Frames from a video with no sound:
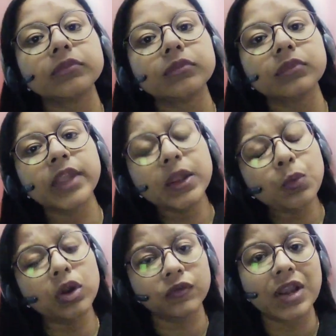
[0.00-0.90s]
then
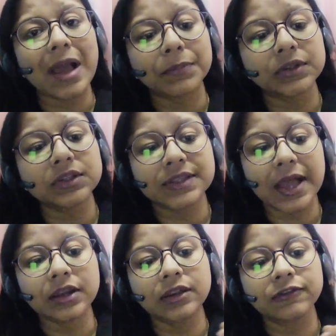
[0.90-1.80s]
what will happen is
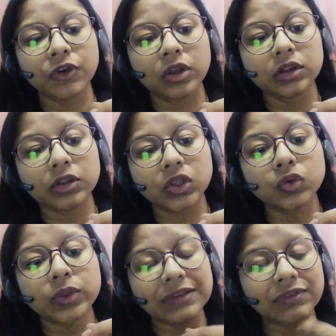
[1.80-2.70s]
that if you're, you
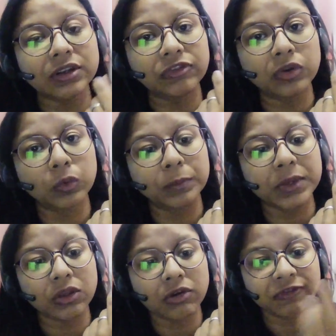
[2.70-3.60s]
know, even if you're
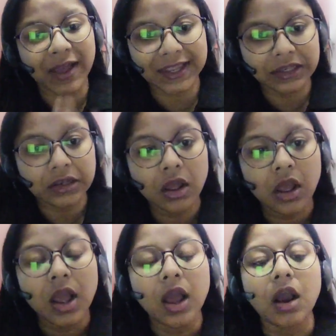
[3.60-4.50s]
opening your file,
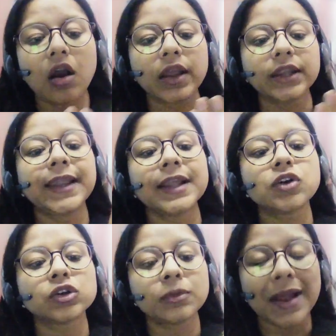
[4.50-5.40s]
uh, it
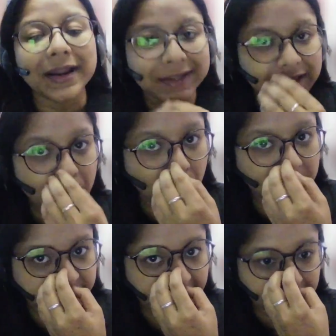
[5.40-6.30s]
gets automatically
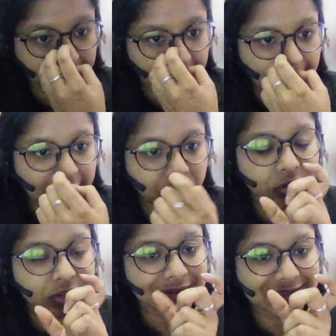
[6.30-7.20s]
modified and
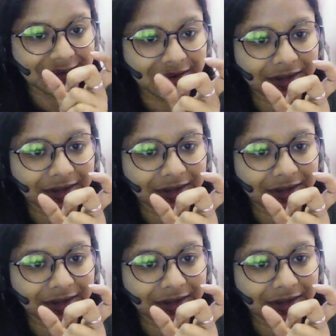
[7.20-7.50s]
your saving